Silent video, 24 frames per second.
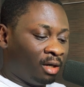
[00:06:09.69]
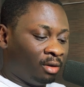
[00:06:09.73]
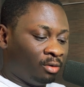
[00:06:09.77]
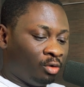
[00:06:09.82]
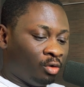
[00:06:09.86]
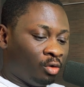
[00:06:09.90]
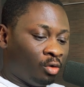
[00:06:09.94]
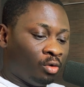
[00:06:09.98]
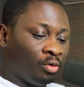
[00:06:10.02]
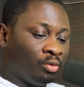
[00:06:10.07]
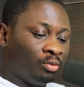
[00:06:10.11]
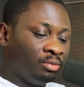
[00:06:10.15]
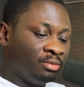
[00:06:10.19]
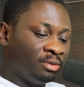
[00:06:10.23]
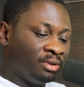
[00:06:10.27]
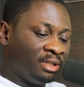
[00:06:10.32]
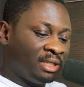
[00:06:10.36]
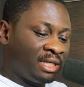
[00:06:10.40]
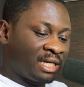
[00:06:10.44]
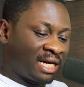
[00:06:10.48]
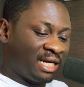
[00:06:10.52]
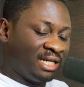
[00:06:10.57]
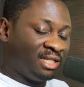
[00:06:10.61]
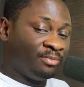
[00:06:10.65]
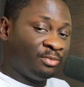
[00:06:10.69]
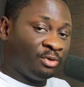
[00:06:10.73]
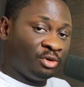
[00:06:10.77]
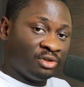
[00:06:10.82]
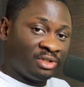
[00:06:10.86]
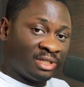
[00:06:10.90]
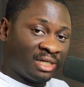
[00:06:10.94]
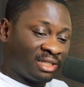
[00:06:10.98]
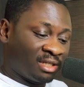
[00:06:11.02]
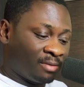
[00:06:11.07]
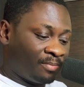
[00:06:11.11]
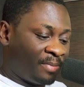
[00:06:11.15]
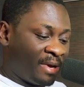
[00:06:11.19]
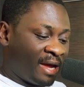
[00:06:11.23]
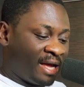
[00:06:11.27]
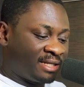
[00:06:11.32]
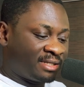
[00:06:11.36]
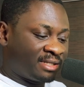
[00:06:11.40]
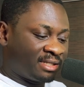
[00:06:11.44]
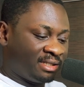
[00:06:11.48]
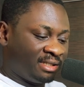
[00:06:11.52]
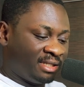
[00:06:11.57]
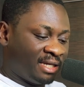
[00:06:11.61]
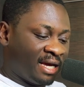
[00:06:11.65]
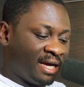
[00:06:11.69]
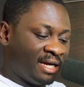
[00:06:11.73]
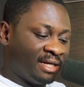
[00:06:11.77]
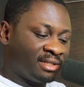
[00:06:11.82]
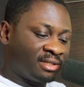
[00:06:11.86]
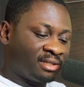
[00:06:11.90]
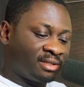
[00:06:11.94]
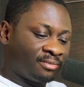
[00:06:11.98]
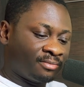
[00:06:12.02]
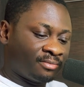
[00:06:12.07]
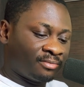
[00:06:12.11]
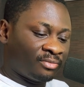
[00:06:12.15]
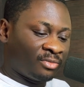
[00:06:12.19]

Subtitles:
No. Can it be used as a pet? Yes.